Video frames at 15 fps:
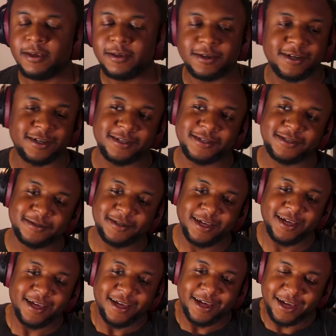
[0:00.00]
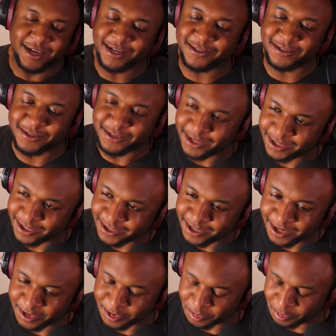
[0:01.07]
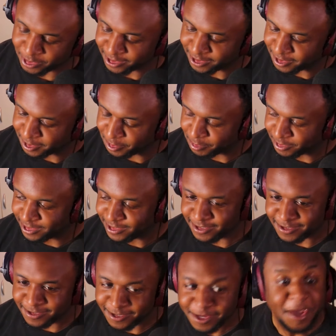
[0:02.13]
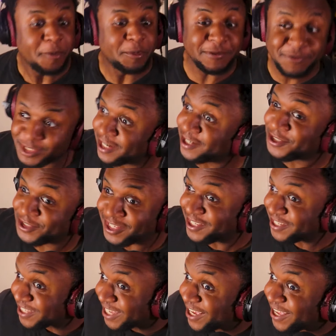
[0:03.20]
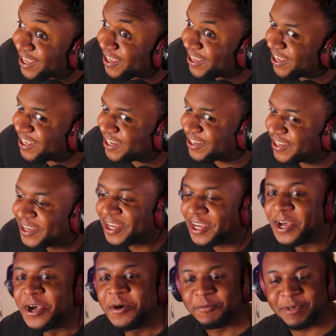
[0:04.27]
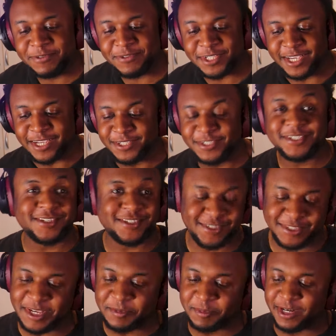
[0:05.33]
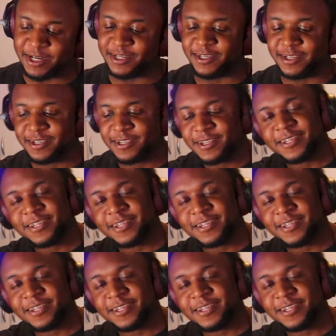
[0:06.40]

Guys, I hate to say it again, but we've changed key again. We've changed to C minor.